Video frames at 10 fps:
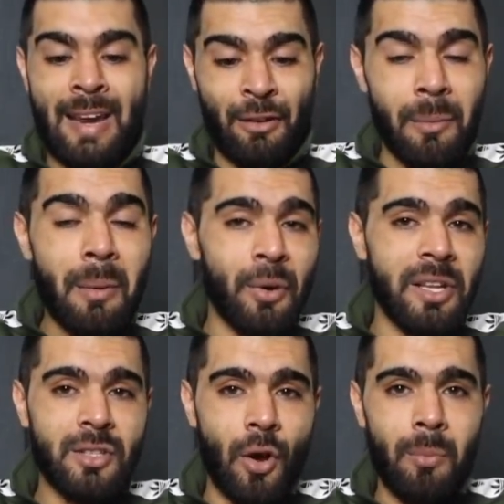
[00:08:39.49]
And I remember when
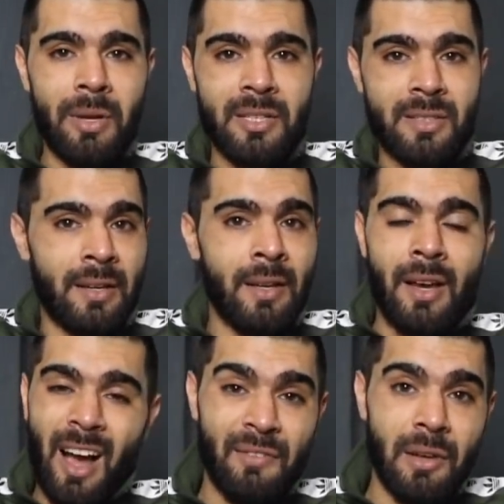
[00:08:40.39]
he told me, he said,
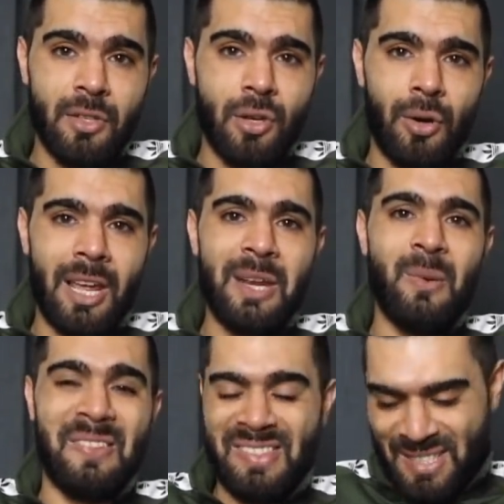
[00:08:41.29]
I've never told
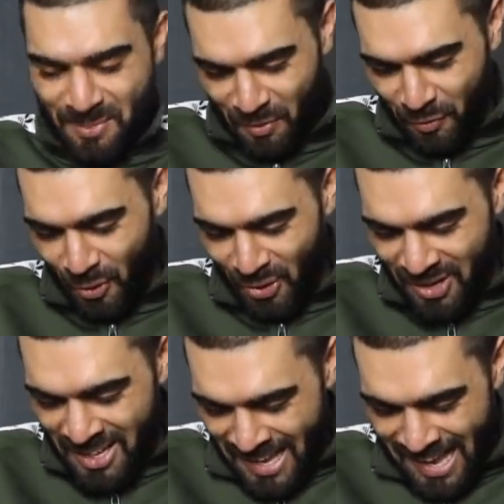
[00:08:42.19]
anyone this before.
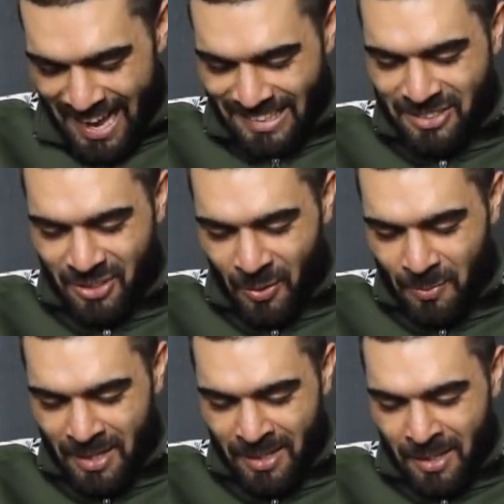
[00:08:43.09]
And he
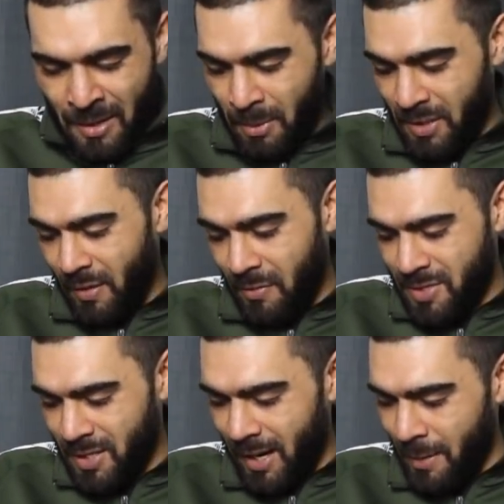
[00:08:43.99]
told me, but they've
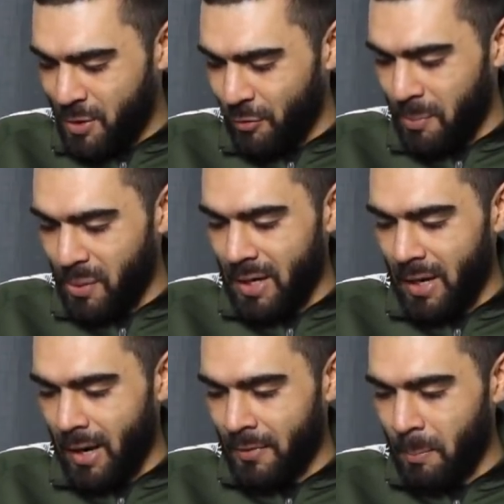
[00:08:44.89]
obviously got him to
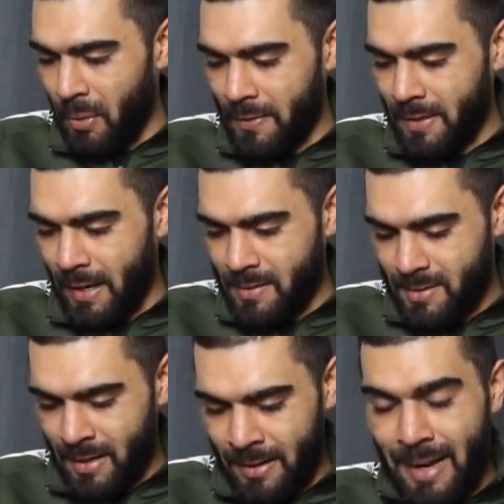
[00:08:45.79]
repeat it on the
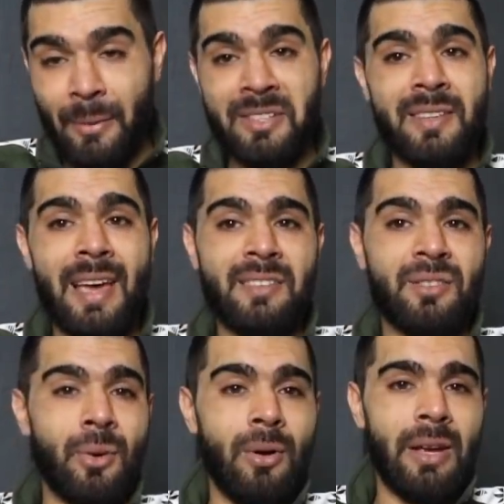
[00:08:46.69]
podcast. And now it's their
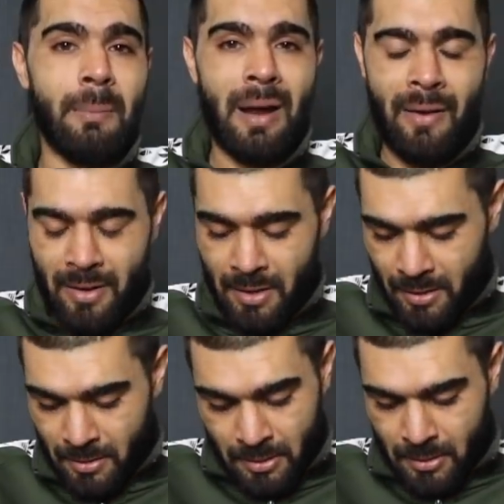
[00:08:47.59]
story, apparently.